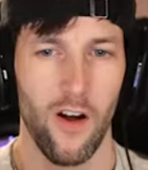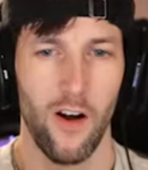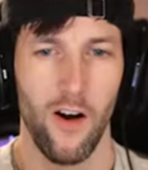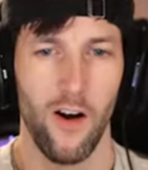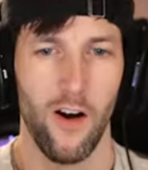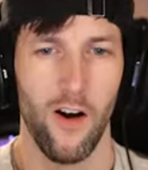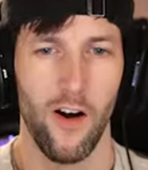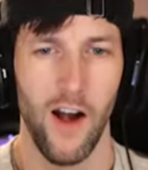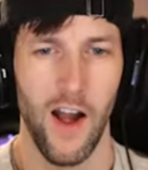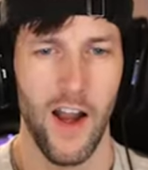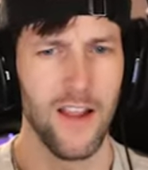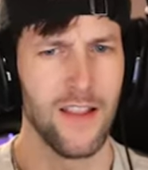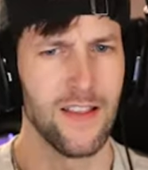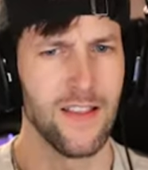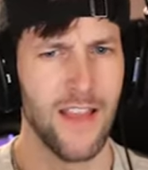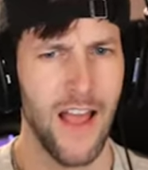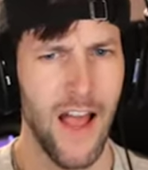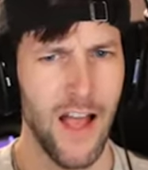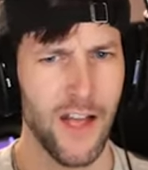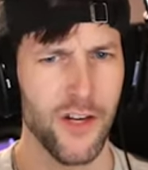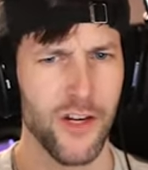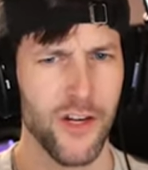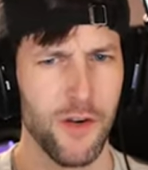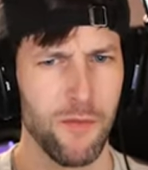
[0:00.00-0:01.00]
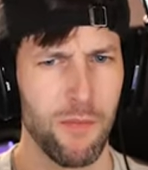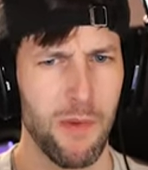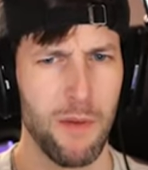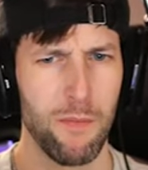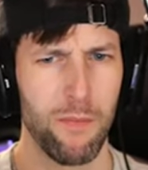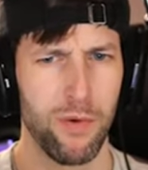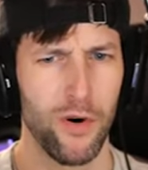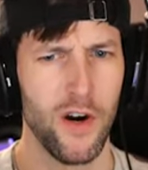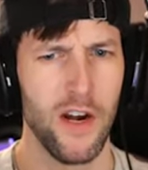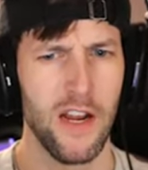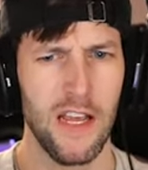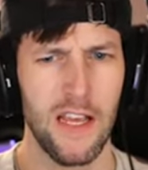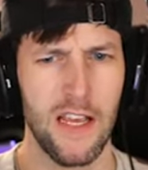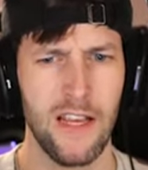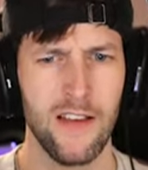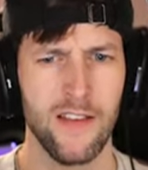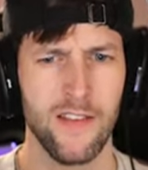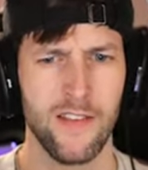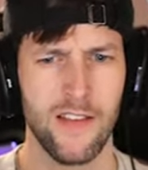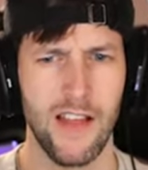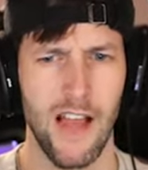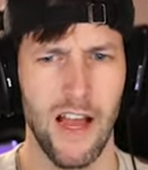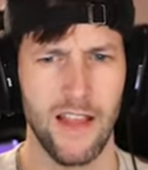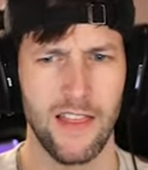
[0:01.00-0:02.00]
All right, that should be pretty
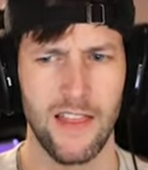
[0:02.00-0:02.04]
easy.